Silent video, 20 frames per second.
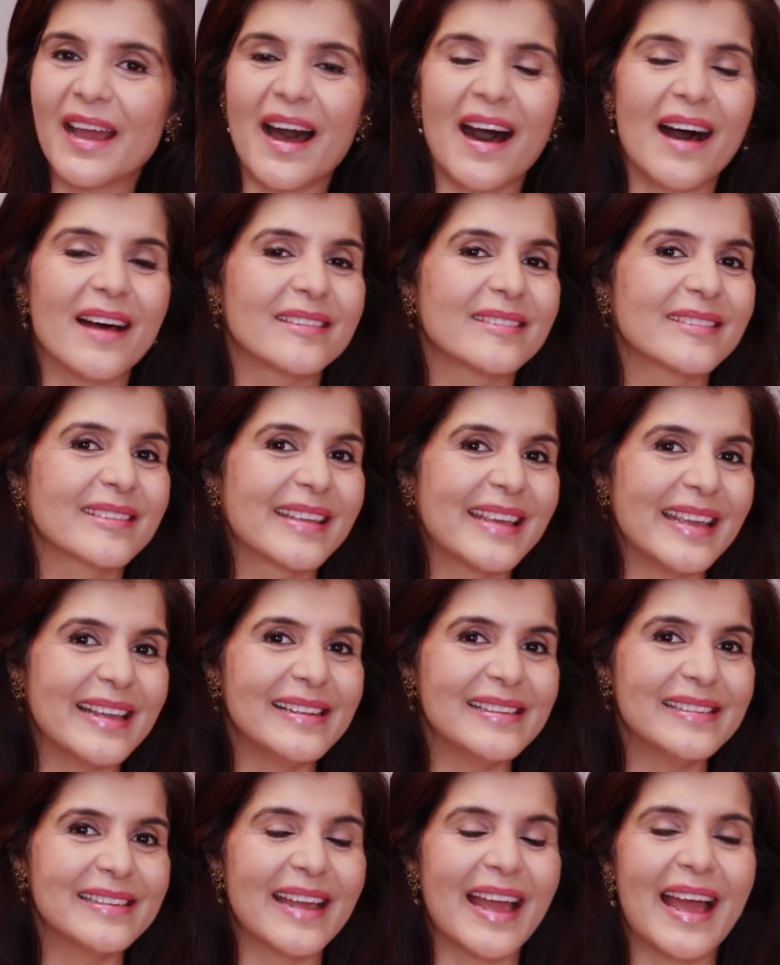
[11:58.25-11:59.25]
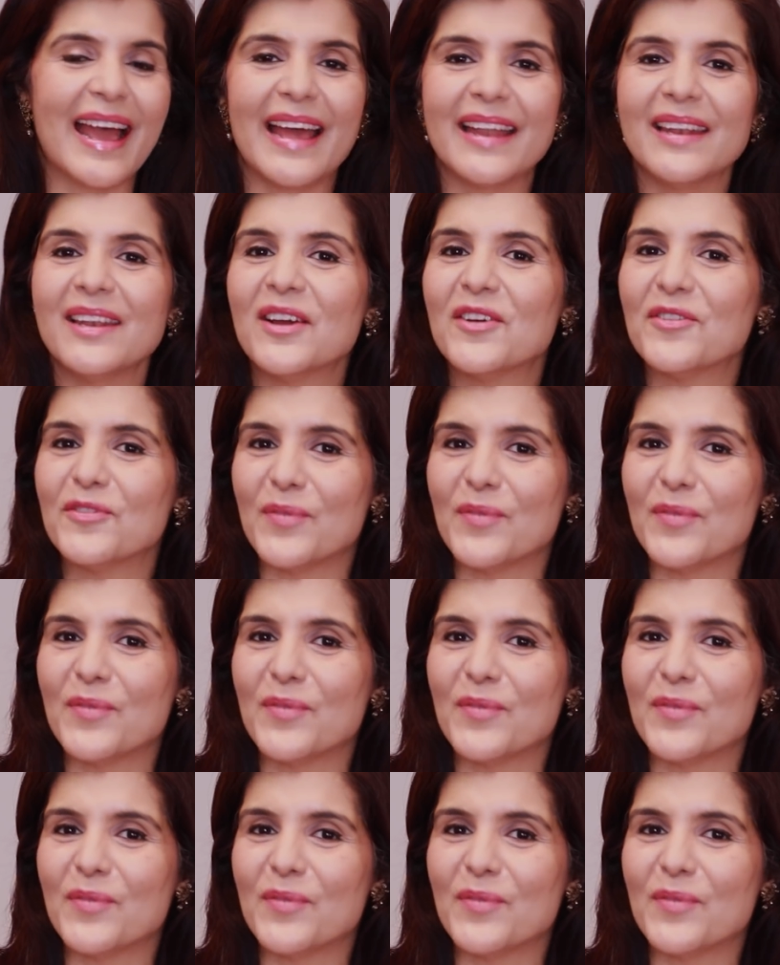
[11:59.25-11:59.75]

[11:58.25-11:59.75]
are skilled and